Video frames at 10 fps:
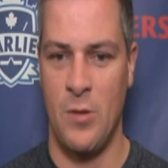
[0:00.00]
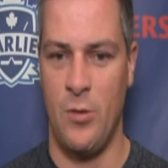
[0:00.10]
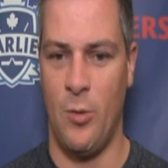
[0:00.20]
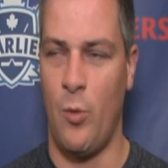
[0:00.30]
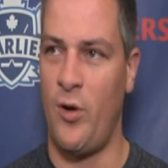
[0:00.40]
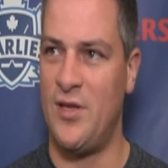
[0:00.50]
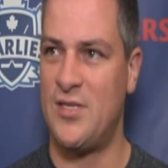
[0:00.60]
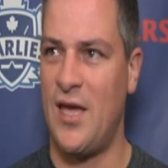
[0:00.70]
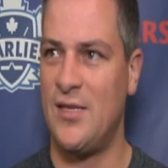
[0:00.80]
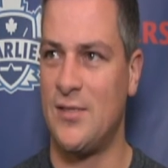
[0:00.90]
morning
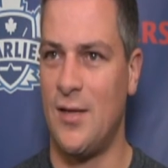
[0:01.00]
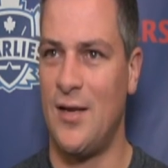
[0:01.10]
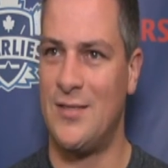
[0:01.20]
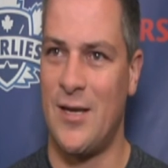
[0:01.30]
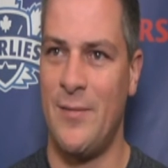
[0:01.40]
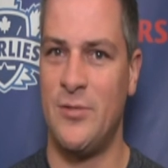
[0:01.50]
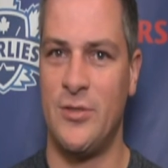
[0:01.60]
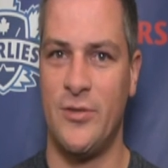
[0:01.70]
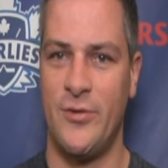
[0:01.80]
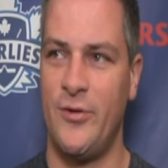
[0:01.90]
skates, a lot of times
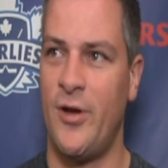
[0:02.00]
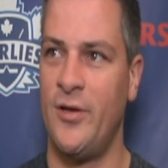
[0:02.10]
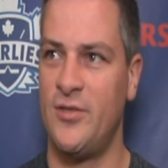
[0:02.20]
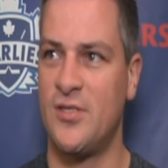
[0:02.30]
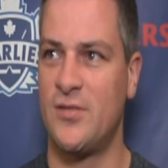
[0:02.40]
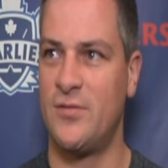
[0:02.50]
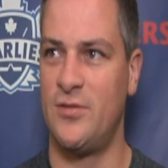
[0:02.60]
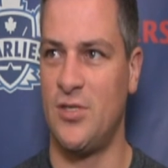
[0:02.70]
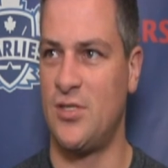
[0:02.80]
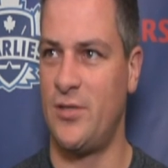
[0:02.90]
they're done
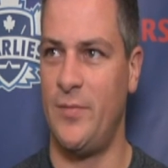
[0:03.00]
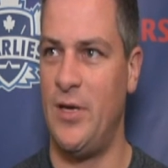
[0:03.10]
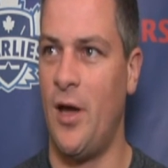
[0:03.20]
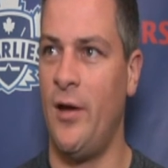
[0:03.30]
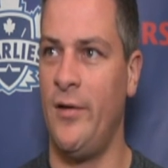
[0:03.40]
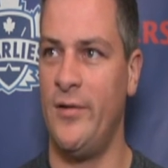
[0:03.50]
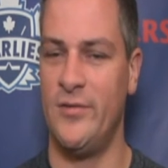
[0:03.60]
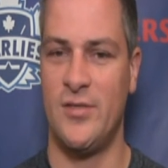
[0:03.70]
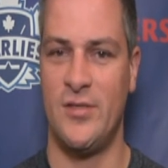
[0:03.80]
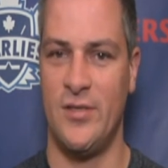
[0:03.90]
just to be done
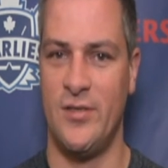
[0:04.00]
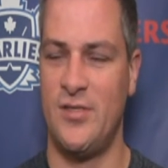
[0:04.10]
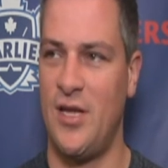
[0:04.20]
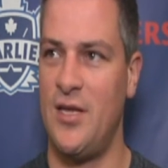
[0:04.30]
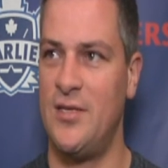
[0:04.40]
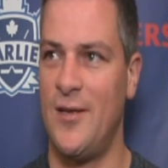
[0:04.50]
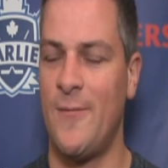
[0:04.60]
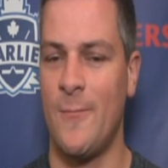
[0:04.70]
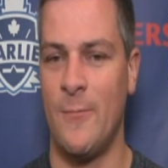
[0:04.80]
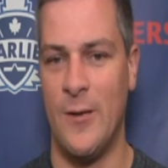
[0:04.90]
and just to say you did
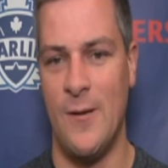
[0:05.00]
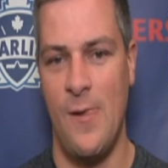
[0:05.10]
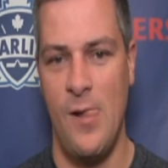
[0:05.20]
them, but